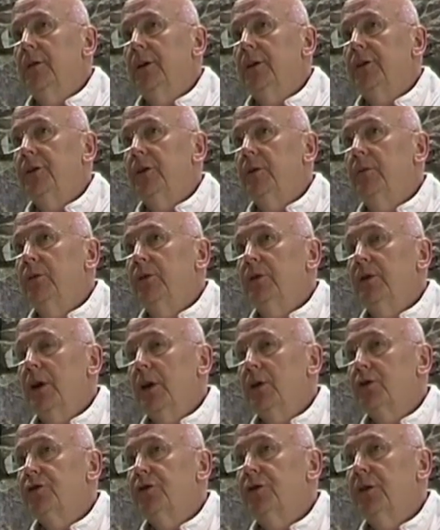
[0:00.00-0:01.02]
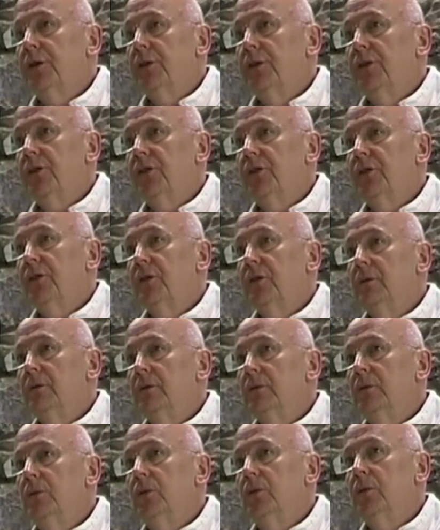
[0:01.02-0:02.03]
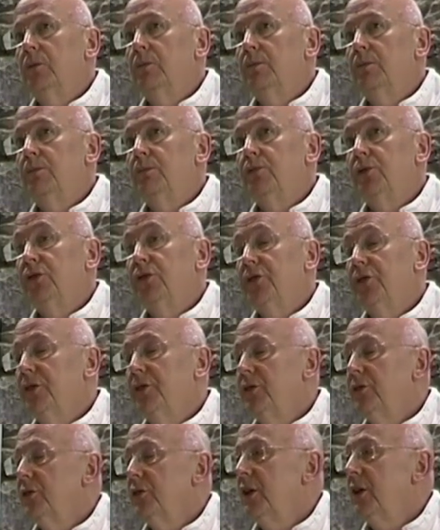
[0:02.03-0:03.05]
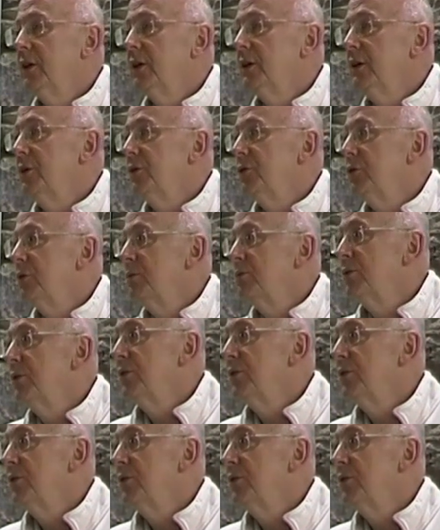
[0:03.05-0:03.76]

victims in Auschwitz, or prisoners taken into a